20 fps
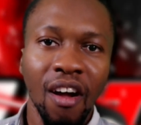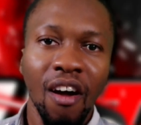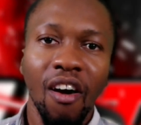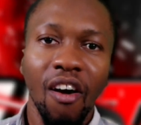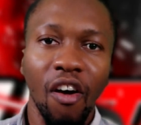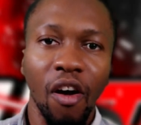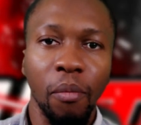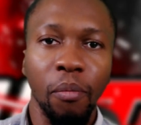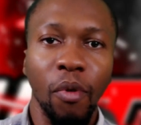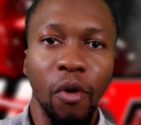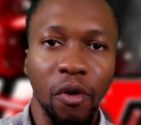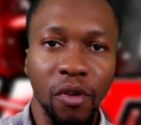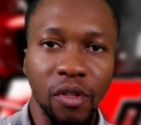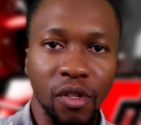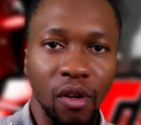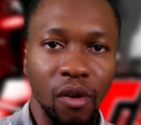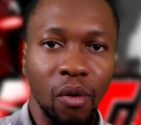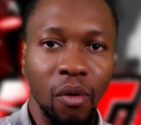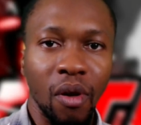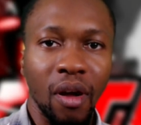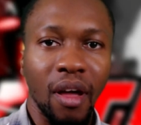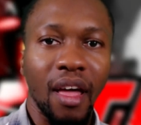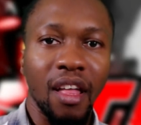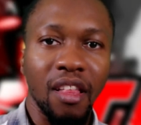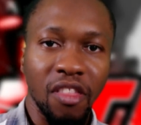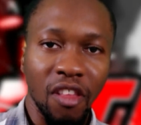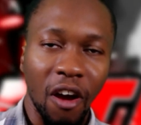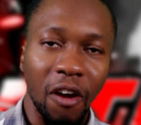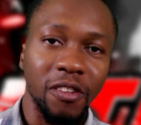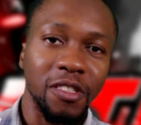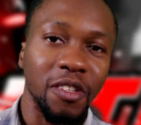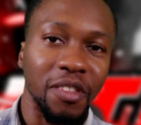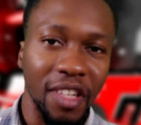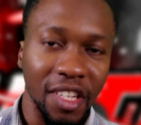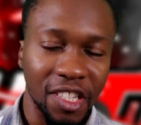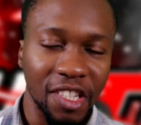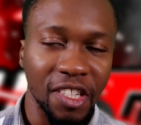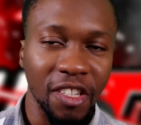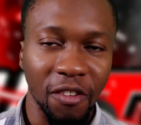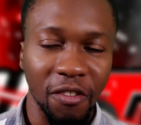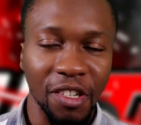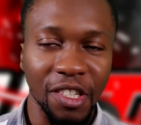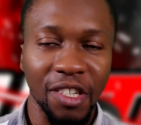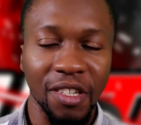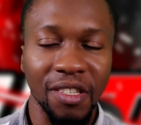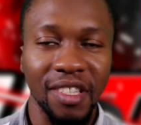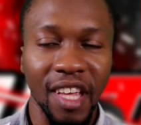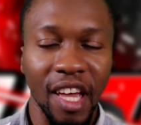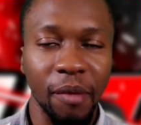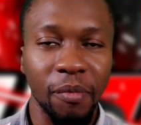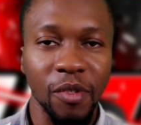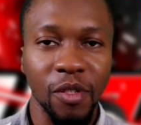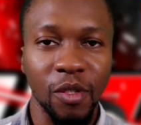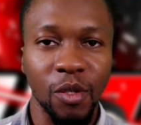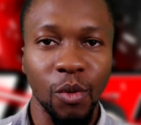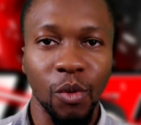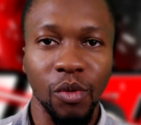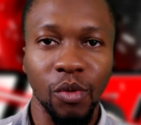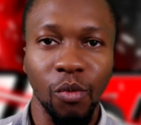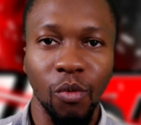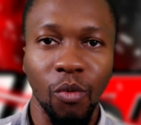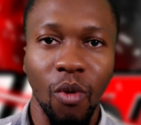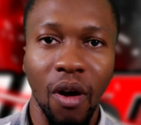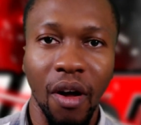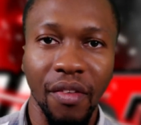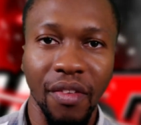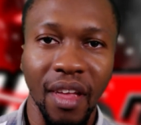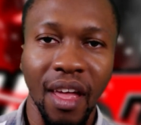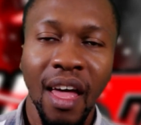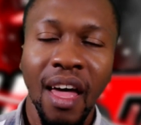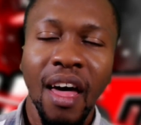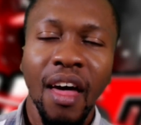or Boruto Naruto Next Generations episode 1.